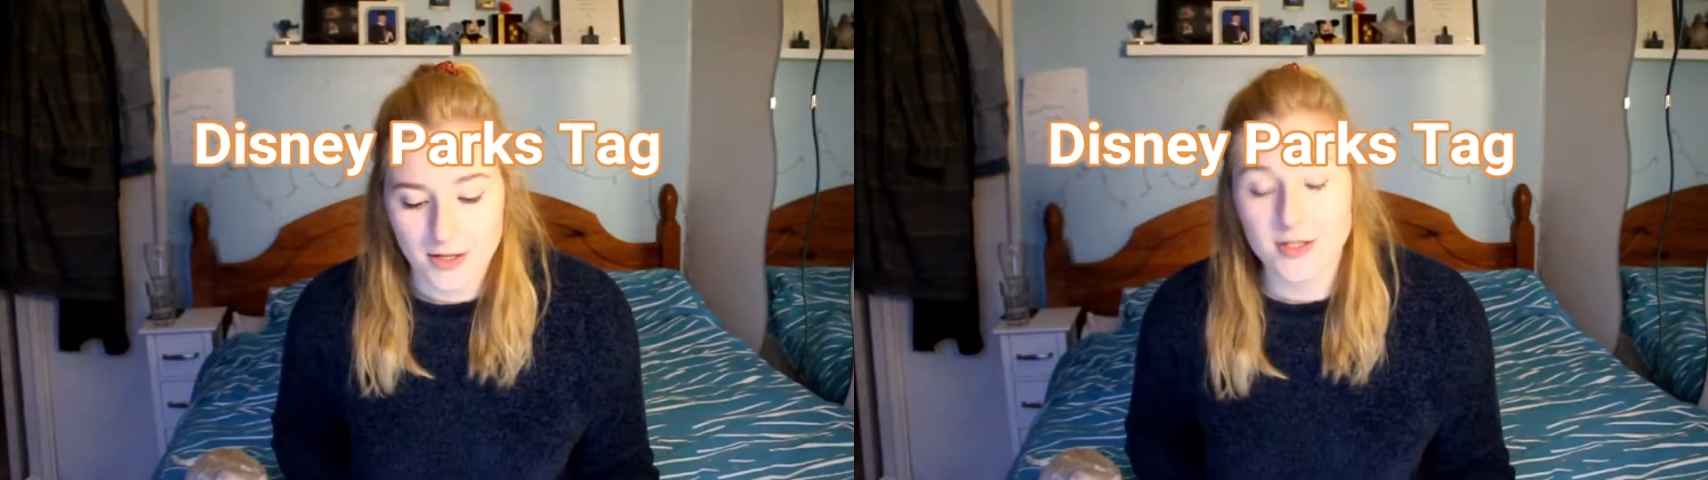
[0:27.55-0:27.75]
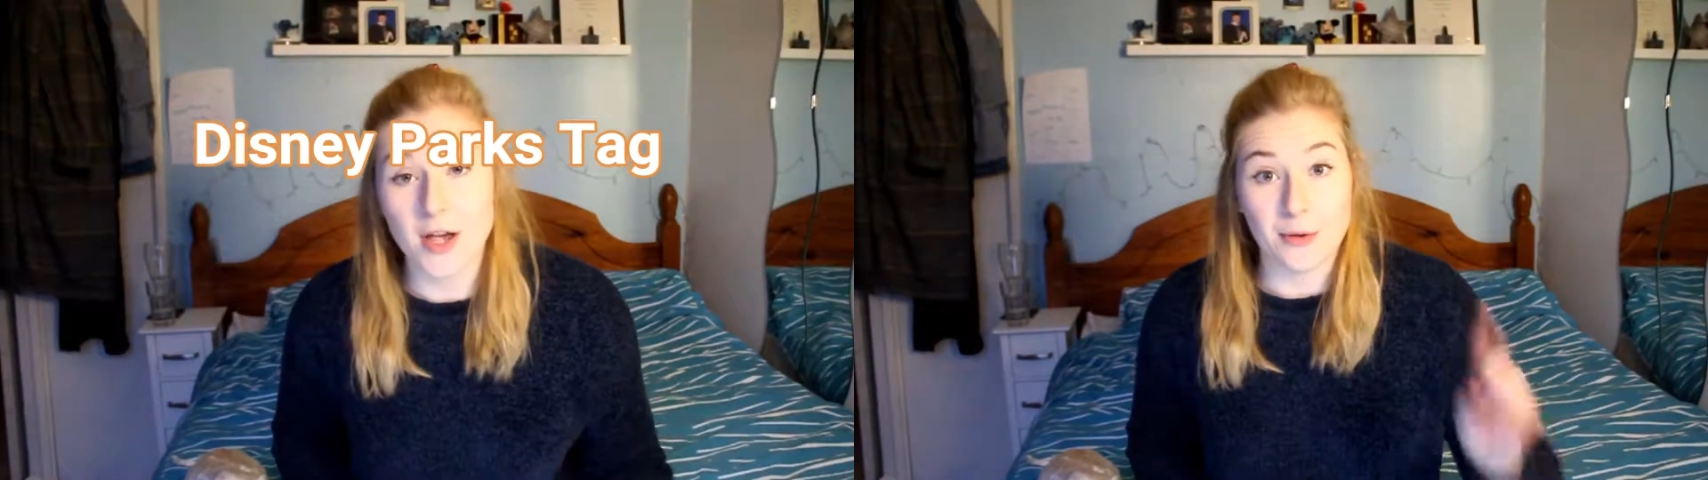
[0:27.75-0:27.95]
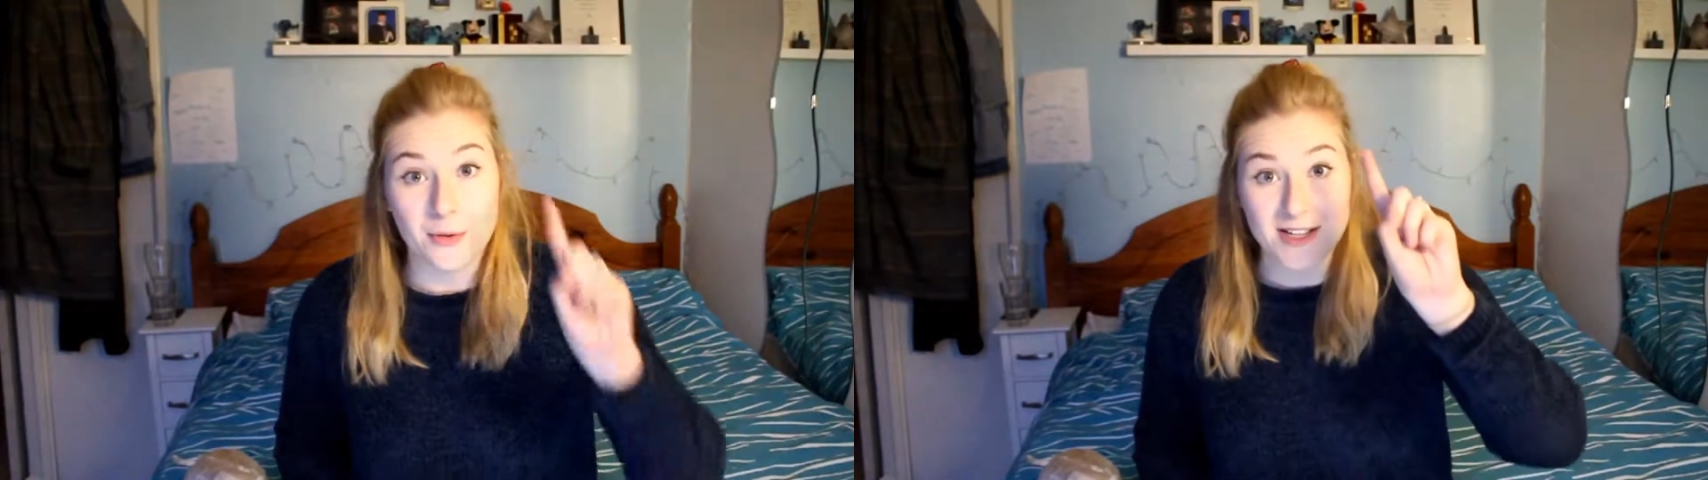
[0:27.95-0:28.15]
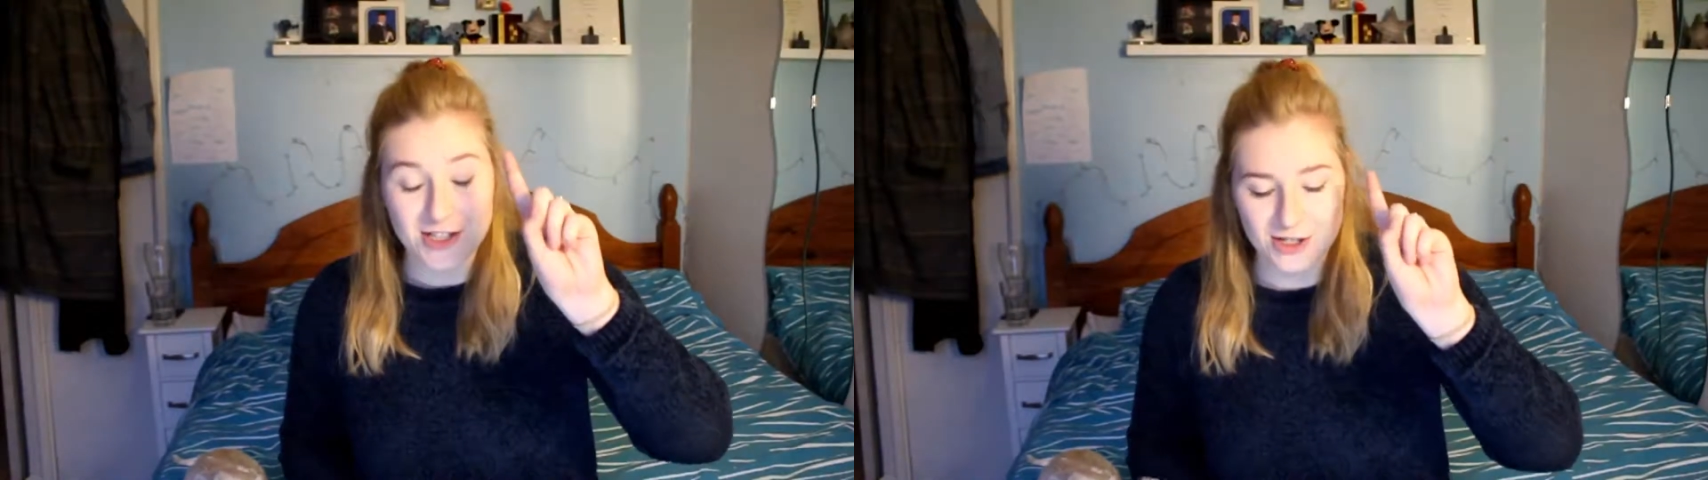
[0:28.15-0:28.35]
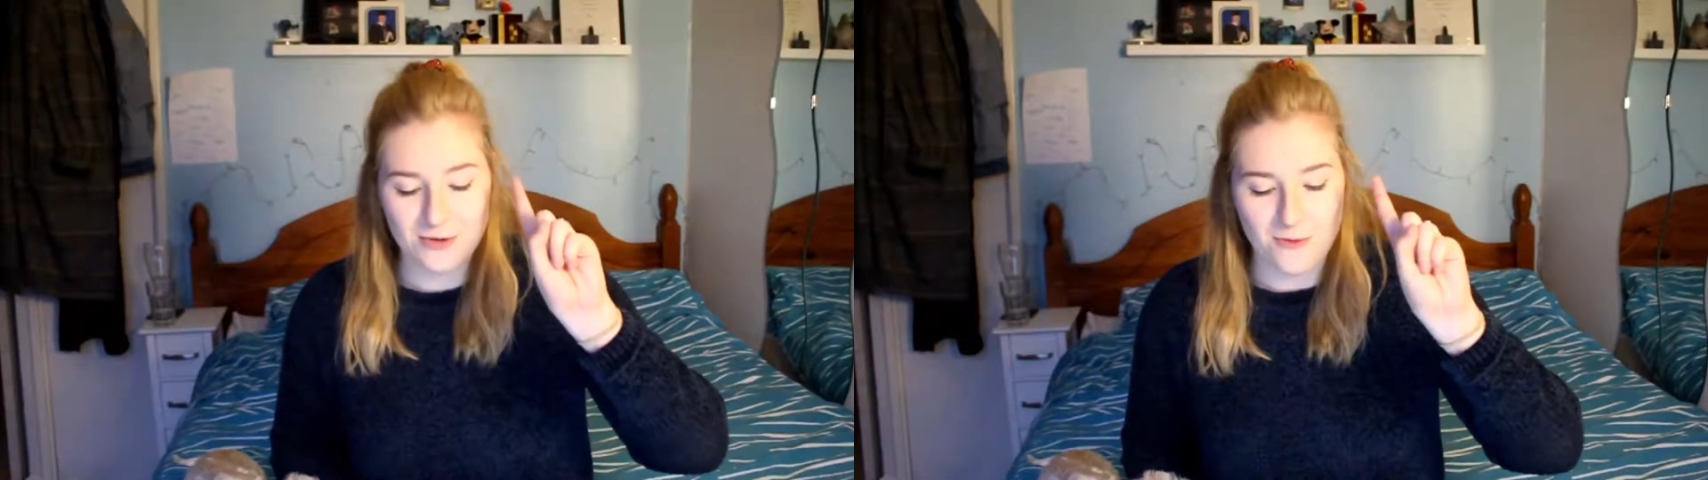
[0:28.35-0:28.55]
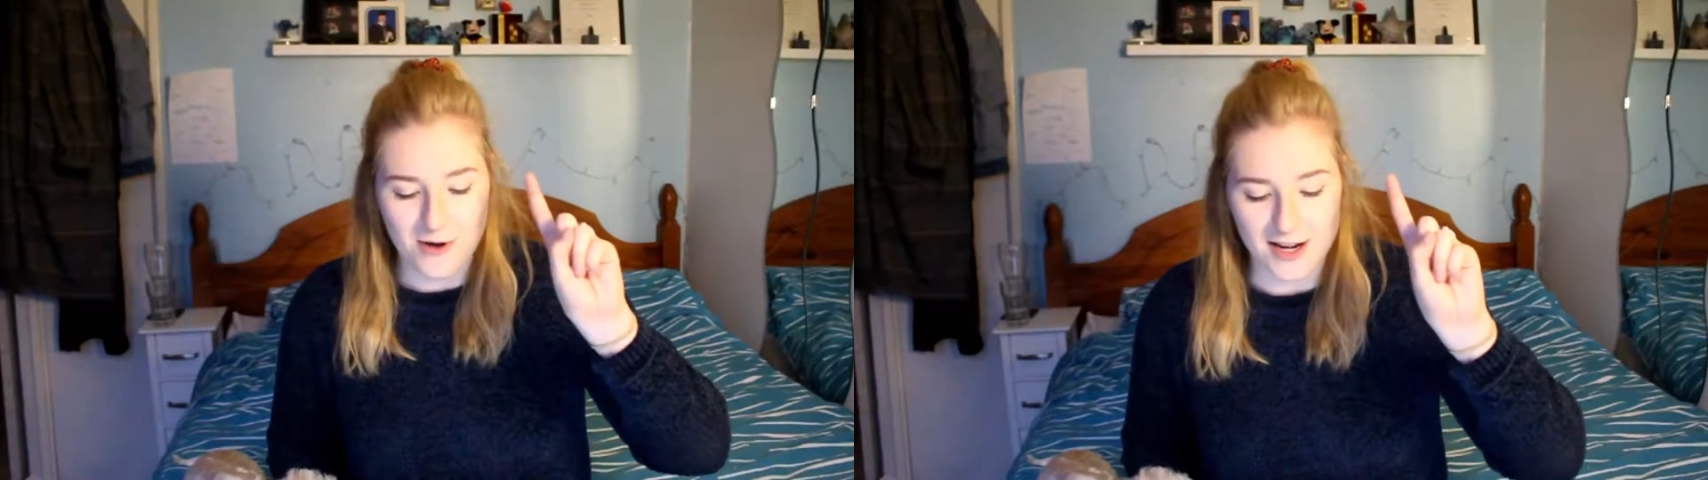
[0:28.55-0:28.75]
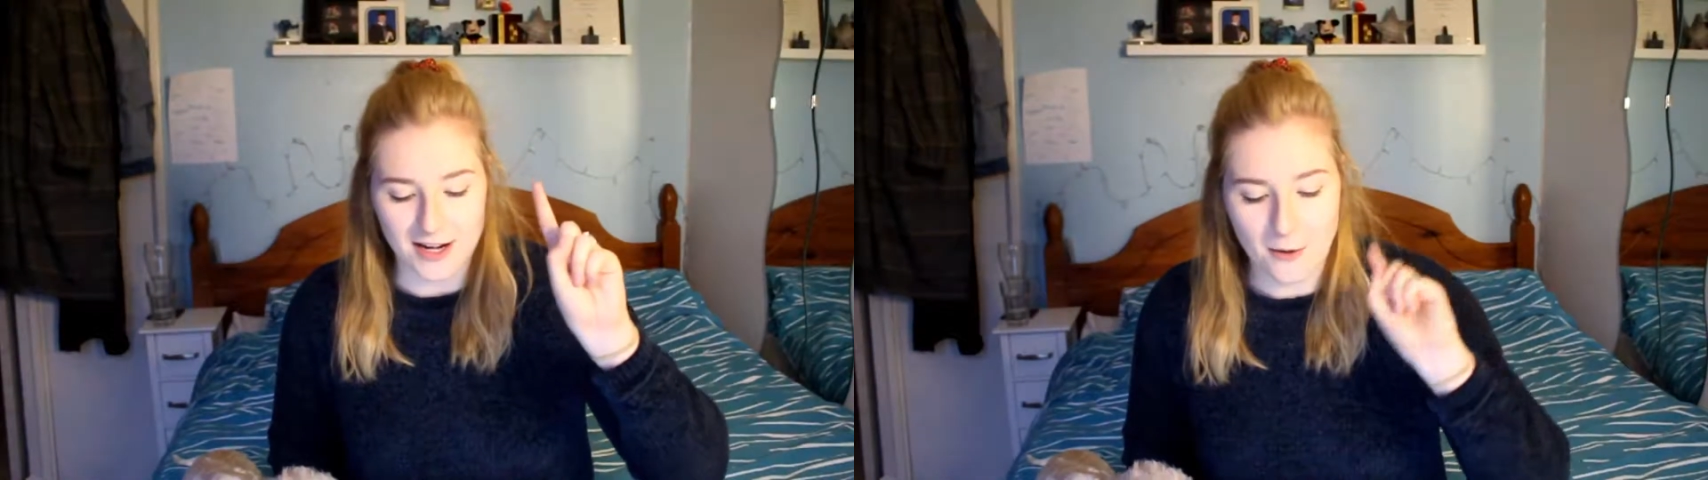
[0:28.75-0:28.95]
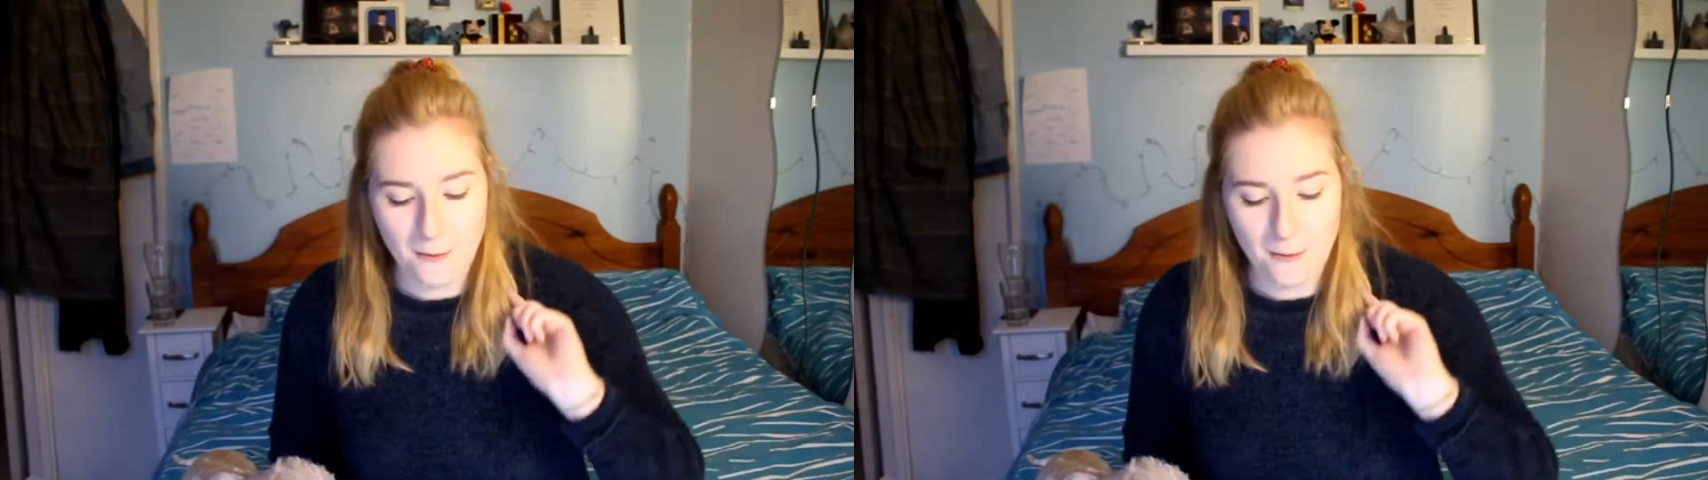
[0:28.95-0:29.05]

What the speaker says: So, question 1.